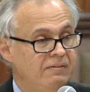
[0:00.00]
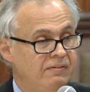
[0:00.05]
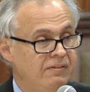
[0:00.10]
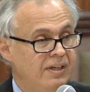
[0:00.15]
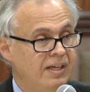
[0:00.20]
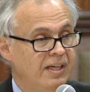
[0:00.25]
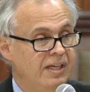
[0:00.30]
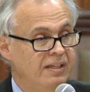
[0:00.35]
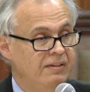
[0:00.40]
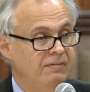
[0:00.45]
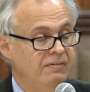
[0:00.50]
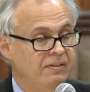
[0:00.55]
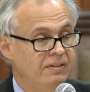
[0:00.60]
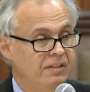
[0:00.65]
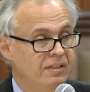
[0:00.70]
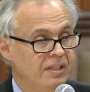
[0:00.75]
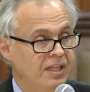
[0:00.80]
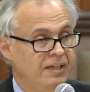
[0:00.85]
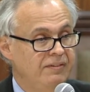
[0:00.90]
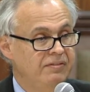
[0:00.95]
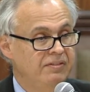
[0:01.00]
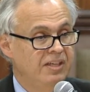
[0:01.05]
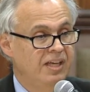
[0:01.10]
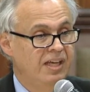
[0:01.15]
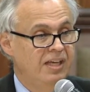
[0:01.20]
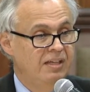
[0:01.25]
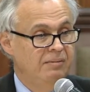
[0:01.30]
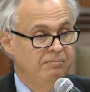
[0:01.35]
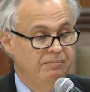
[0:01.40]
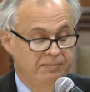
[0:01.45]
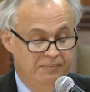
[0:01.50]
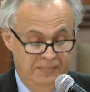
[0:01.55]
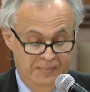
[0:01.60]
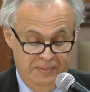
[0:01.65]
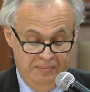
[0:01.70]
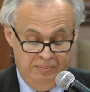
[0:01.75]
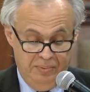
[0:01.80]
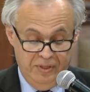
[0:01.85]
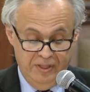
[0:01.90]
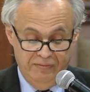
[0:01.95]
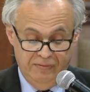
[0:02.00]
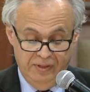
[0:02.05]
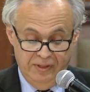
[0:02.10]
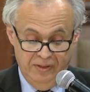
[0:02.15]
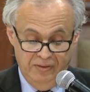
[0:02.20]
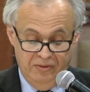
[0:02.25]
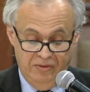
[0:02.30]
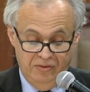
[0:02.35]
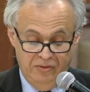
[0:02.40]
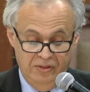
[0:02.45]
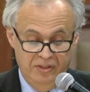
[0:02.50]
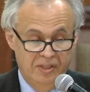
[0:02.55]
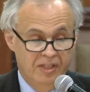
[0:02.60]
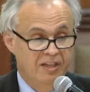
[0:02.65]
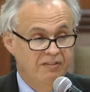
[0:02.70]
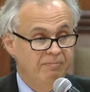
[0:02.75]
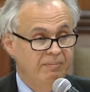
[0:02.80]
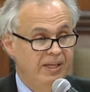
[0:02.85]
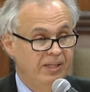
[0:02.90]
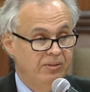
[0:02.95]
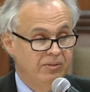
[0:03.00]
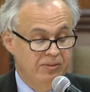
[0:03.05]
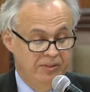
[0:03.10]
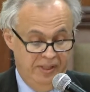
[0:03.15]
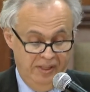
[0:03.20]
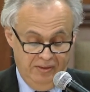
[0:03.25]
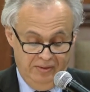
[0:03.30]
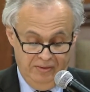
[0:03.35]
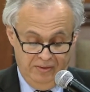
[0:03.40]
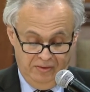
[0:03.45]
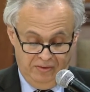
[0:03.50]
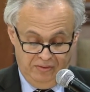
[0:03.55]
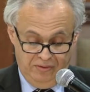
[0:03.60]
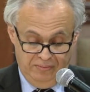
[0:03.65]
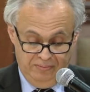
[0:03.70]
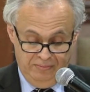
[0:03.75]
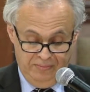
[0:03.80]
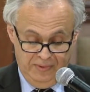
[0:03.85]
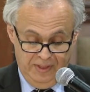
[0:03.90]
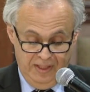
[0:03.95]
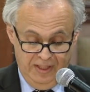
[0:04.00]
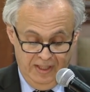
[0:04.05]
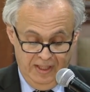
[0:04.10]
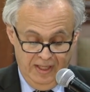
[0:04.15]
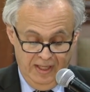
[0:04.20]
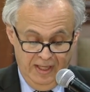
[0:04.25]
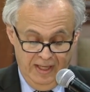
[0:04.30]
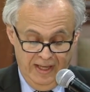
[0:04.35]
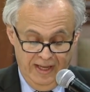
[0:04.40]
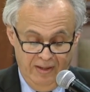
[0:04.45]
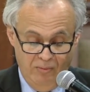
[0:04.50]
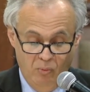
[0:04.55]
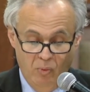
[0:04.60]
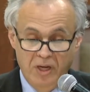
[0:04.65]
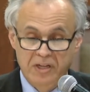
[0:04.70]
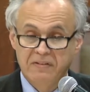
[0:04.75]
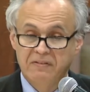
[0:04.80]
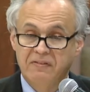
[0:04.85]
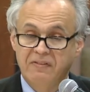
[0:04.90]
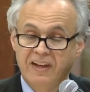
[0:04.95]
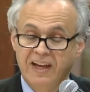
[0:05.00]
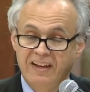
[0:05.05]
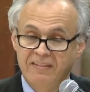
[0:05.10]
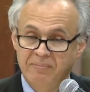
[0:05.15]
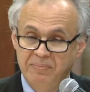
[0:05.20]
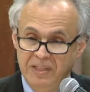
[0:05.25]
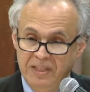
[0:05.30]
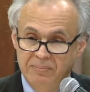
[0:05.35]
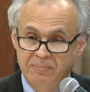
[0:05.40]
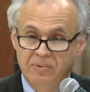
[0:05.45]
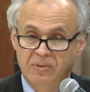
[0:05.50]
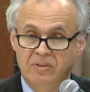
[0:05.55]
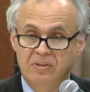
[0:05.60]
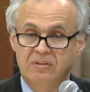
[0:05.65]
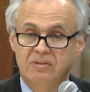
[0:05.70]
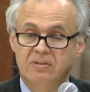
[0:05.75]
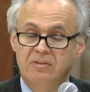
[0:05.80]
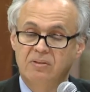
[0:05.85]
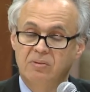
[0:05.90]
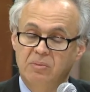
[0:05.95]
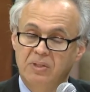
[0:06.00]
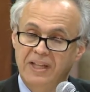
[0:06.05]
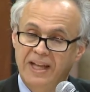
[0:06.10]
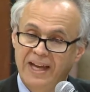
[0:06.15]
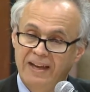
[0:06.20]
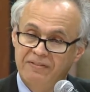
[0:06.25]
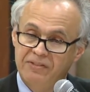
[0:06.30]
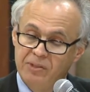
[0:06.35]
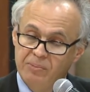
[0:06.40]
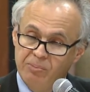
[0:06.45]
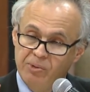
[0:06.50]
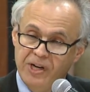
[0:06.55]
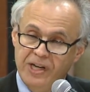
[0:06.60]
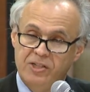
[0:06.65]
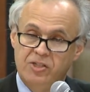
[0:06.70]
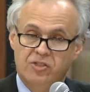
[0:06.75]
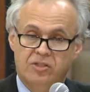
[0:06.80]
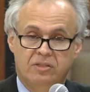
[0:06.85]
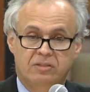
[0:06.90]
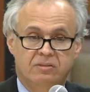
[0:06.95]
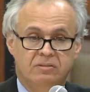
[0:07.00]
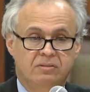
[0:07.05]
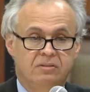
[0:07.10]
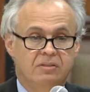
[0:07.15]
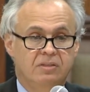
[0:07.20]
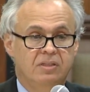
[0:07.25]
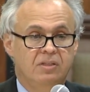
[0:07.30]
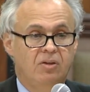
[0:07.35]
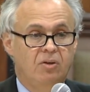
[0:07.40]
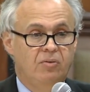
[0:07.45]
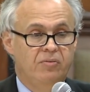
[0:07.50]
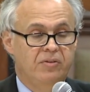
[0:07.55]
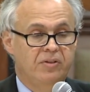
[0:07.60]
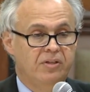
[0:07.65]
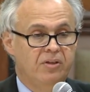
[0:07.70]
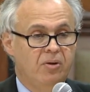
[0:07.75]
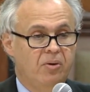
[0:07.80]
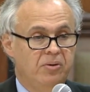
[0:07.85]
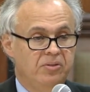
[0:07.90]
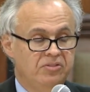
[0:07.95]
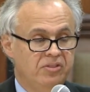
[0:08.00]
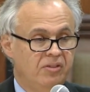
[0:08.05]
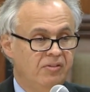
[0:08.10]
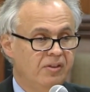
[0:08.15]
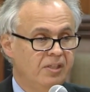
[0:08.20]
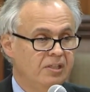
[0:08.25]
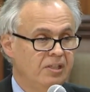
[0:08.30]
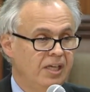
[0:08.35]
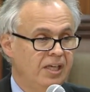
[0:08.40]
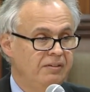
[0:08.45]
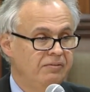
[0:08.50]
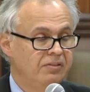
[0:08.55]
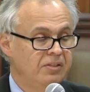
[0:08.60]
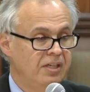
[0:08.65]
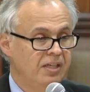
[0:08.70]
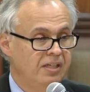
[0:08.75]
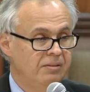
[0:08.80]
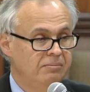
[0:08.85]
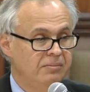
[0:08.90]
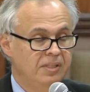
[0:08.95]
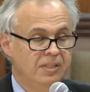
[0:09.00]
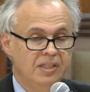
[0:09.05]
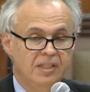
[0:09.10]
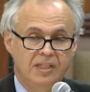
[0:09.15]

five lifetime prevalence of mental illness. One in five people will have depression over the course of their lifetime.